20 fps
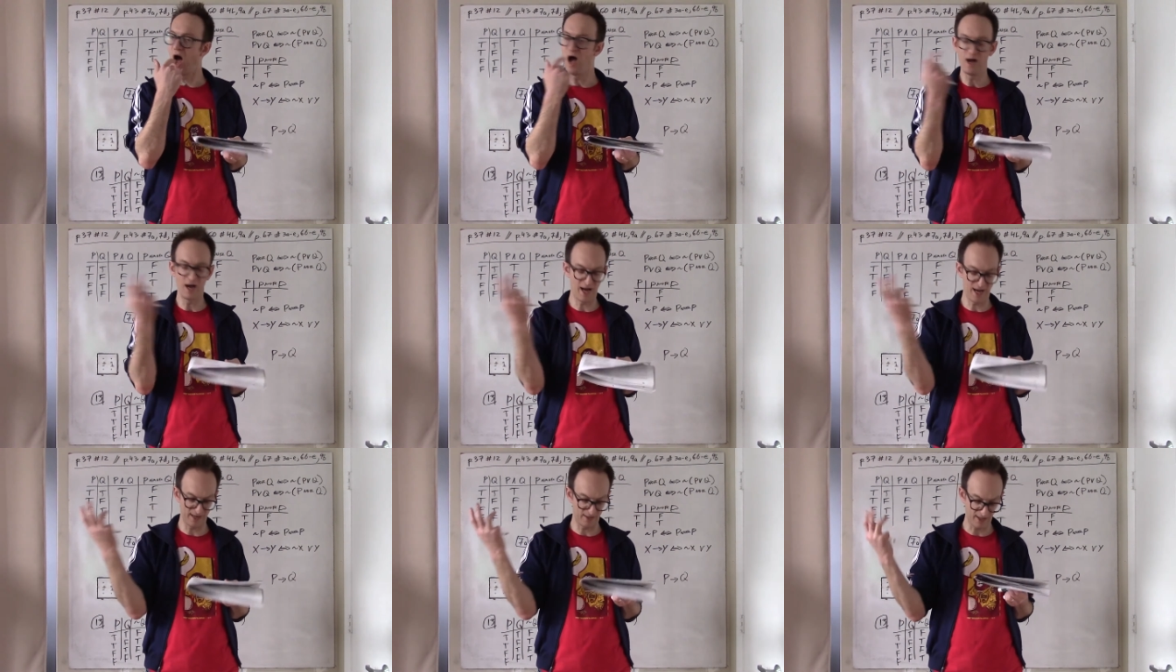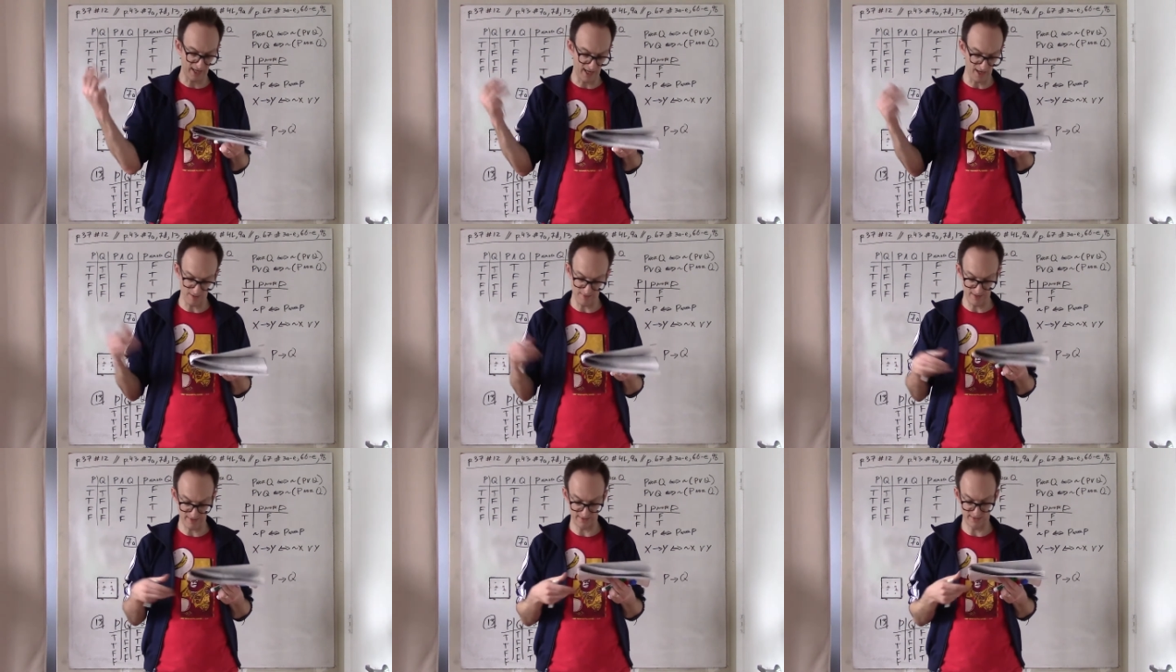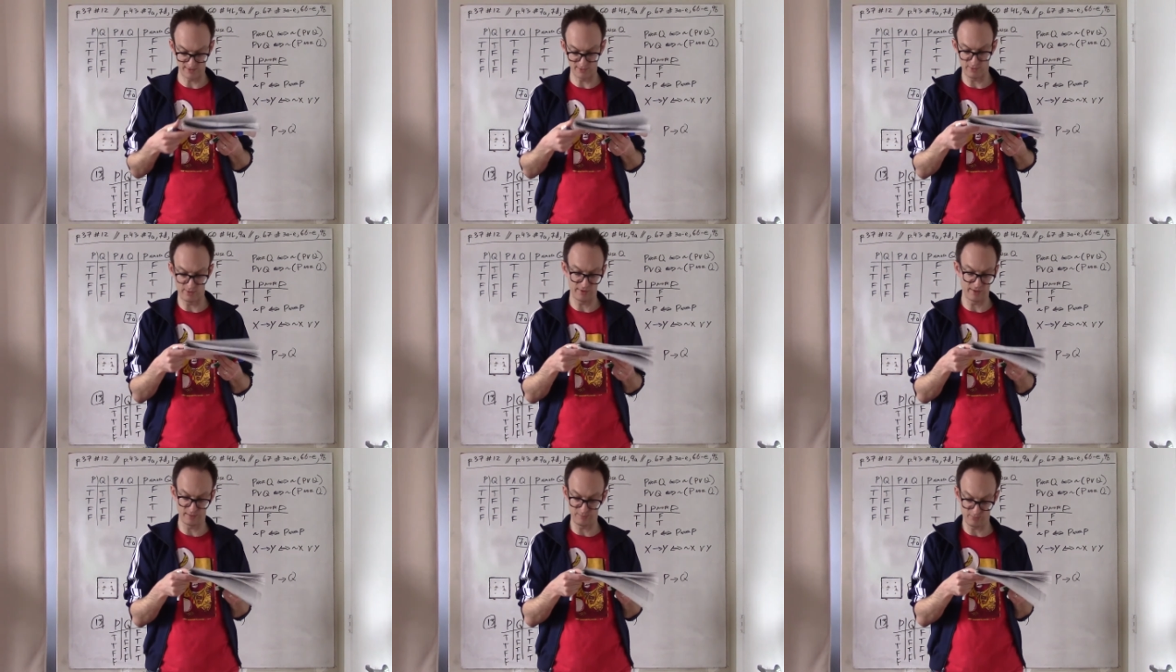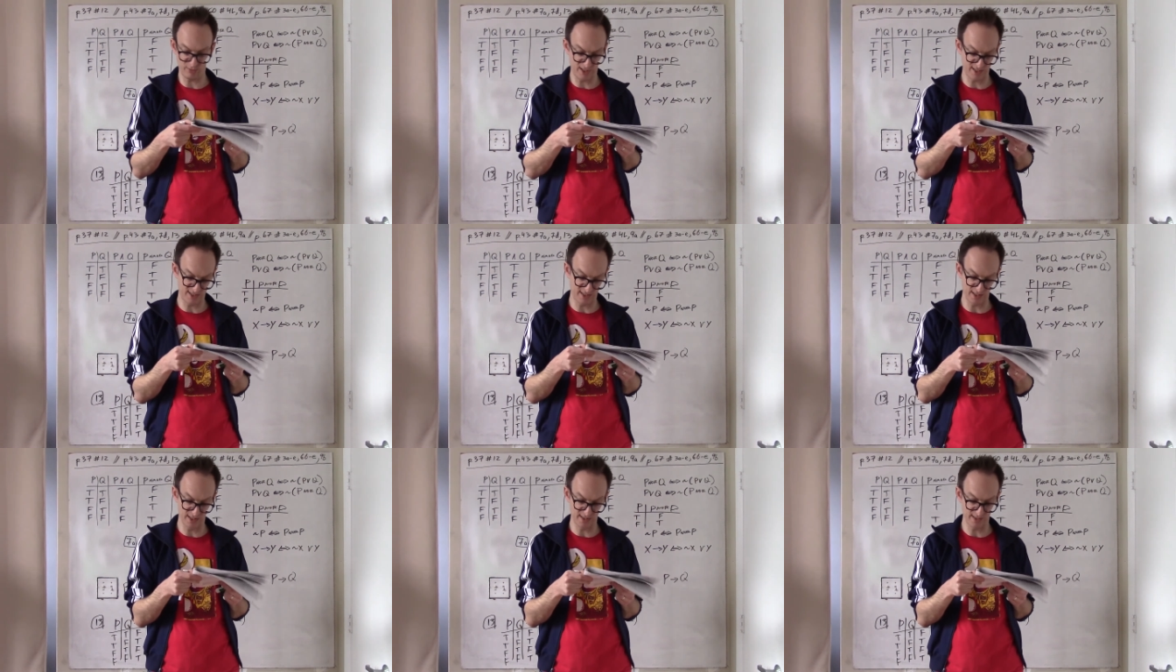I don't care about this sort of thing.
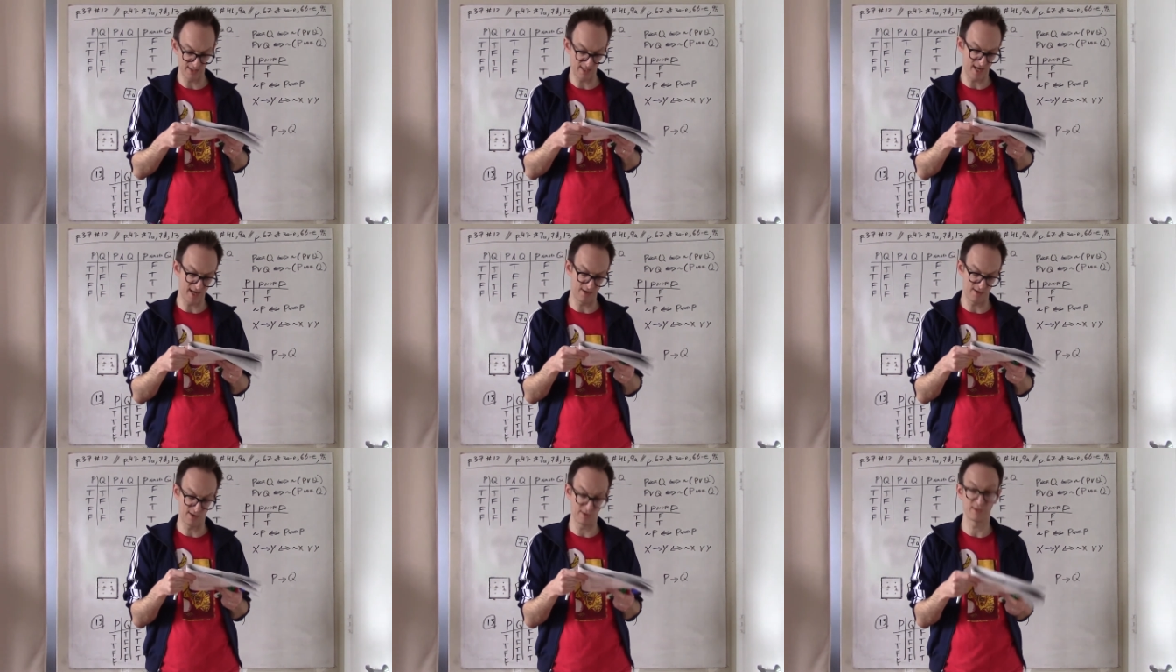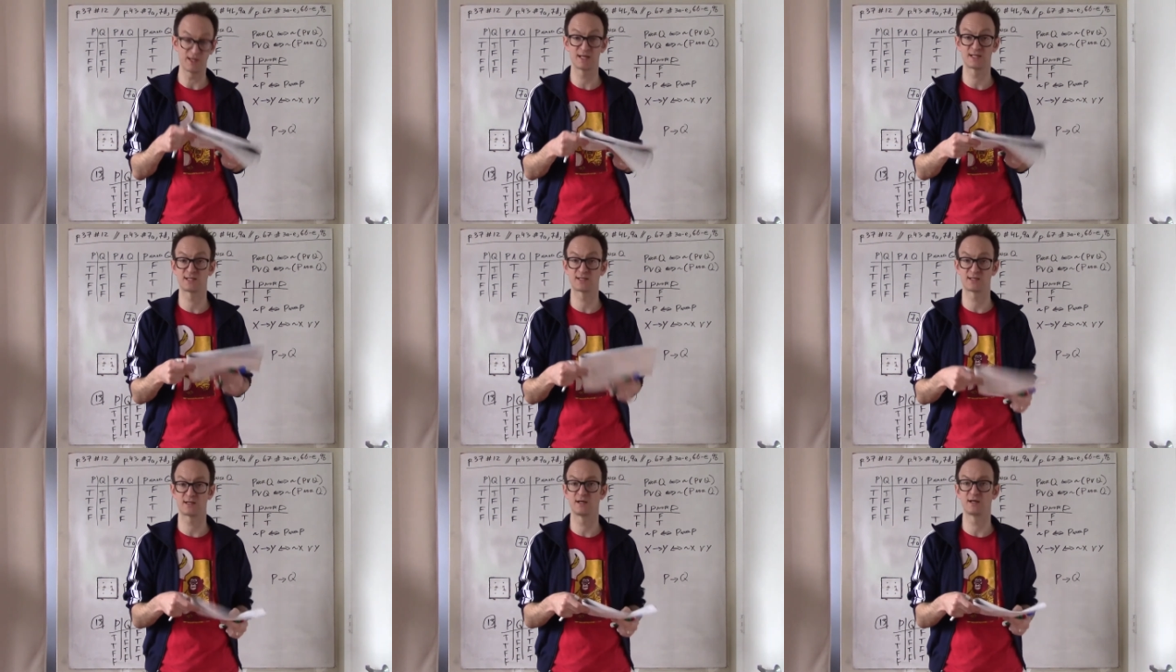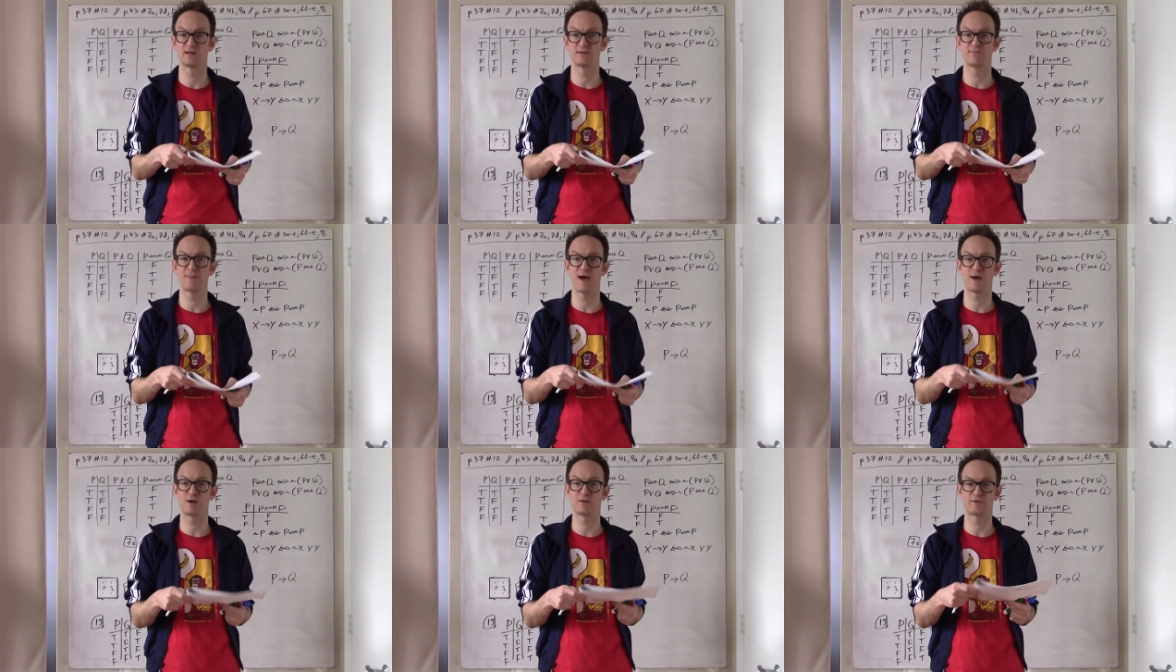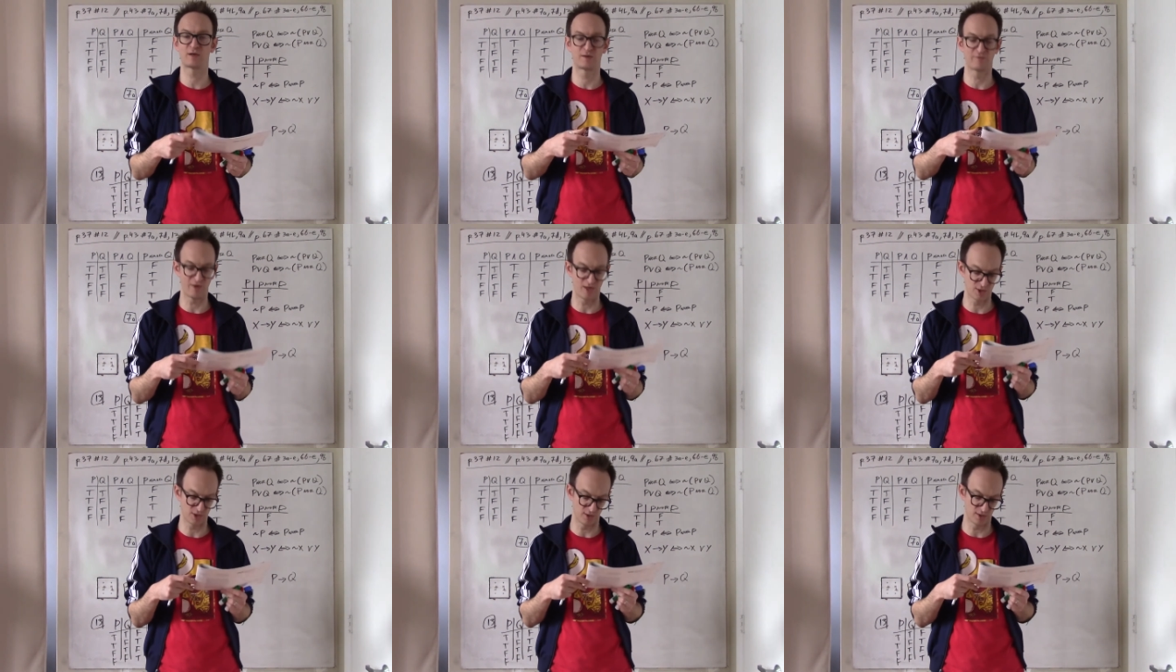Precedence, I don't know. That's a matter of
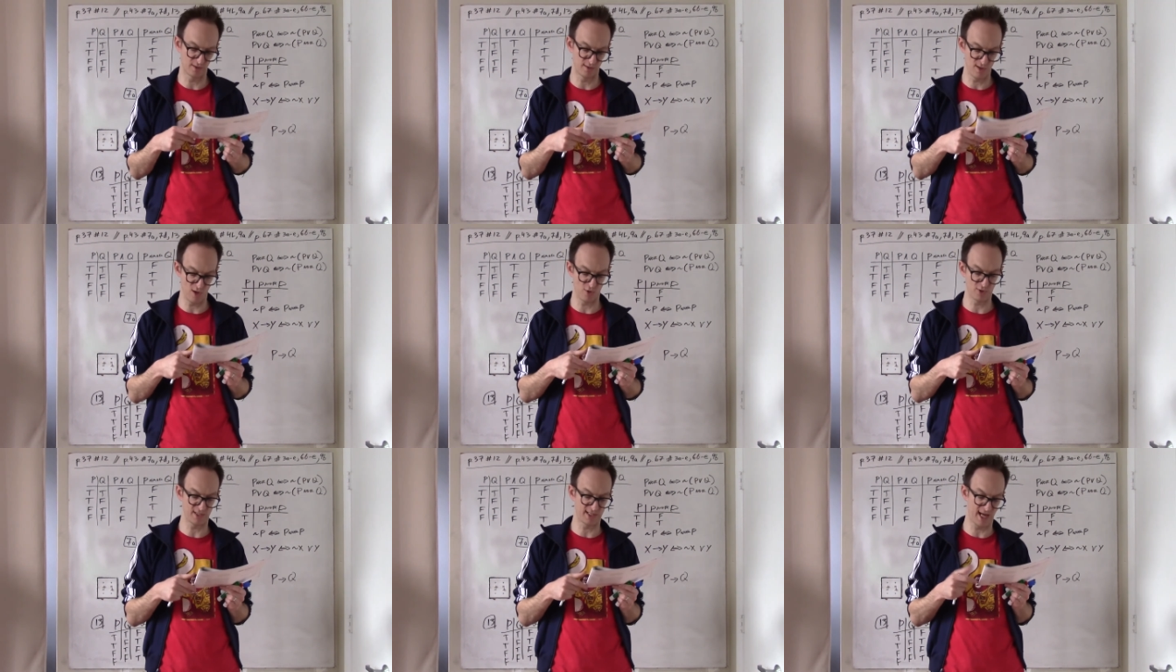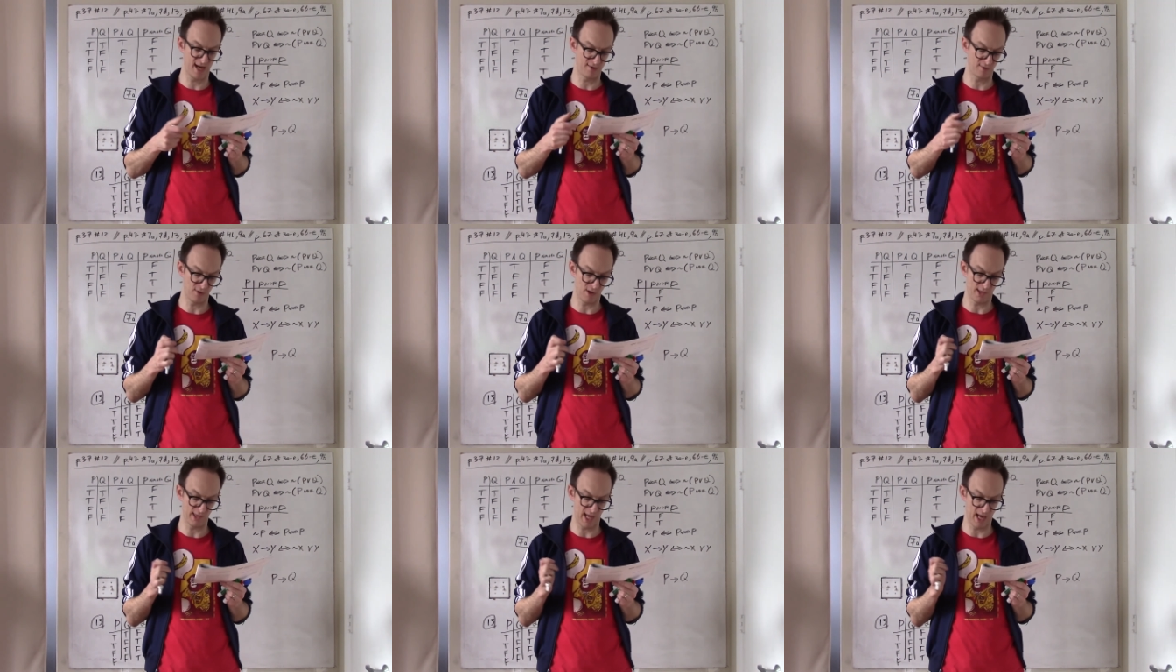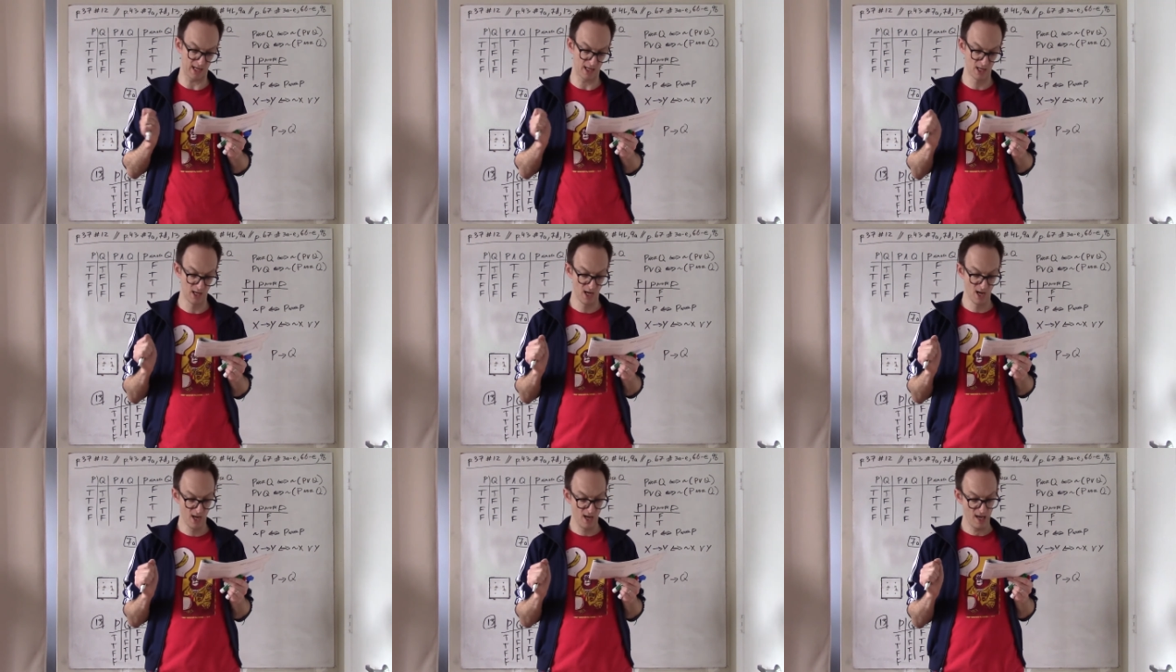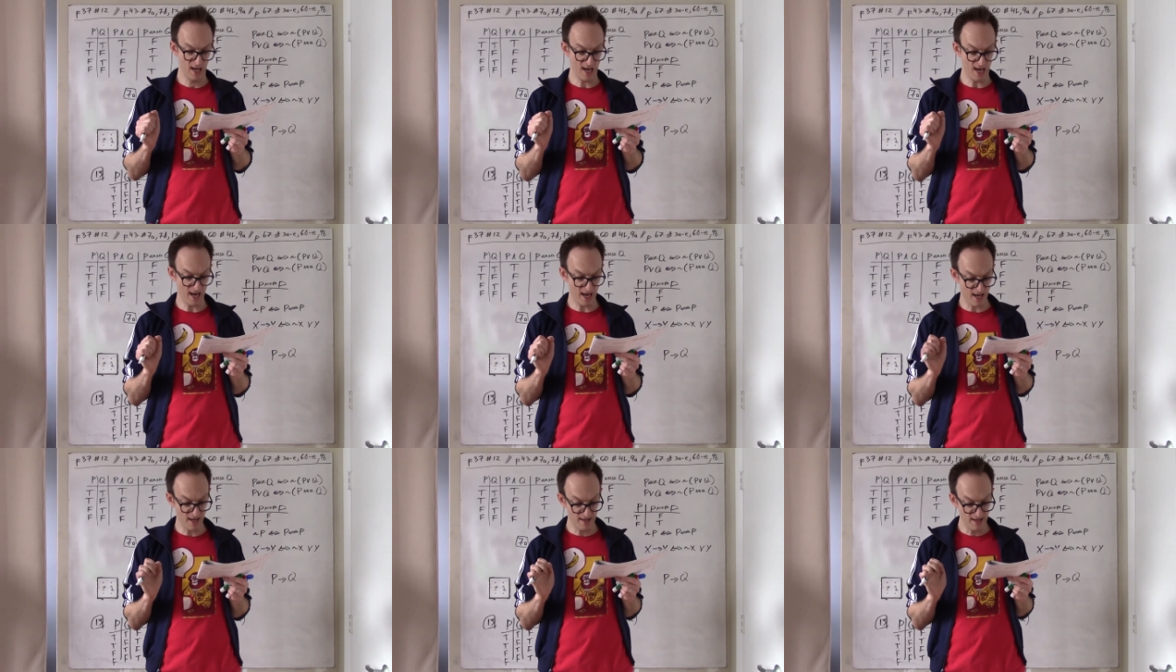convention. No standard on that.
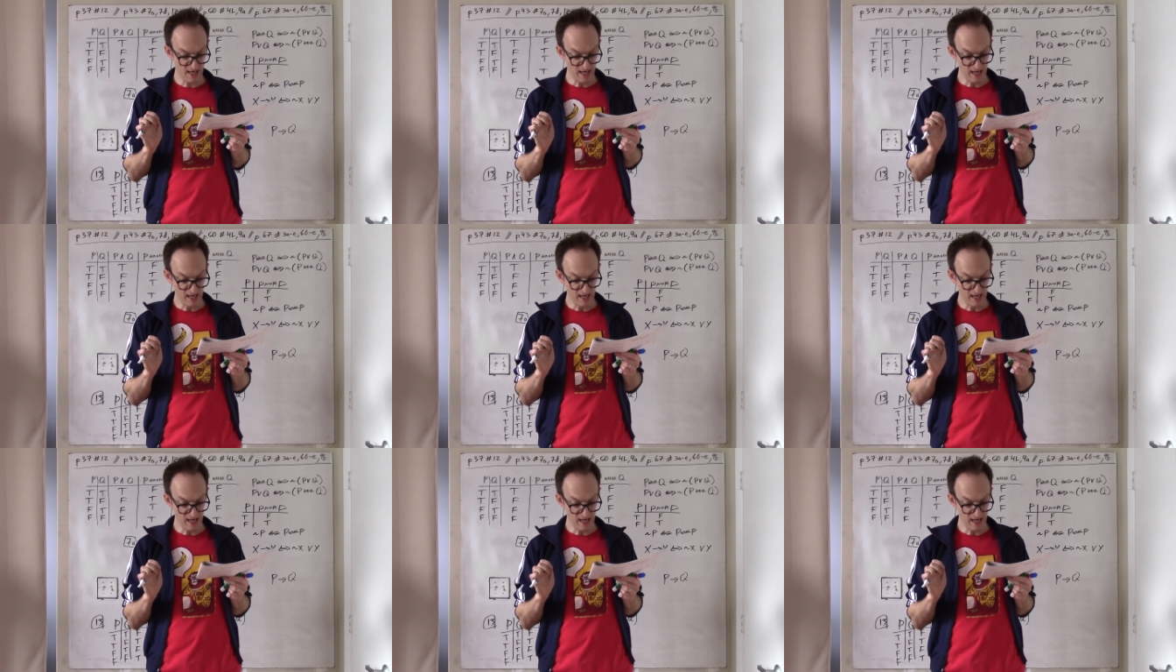Uh,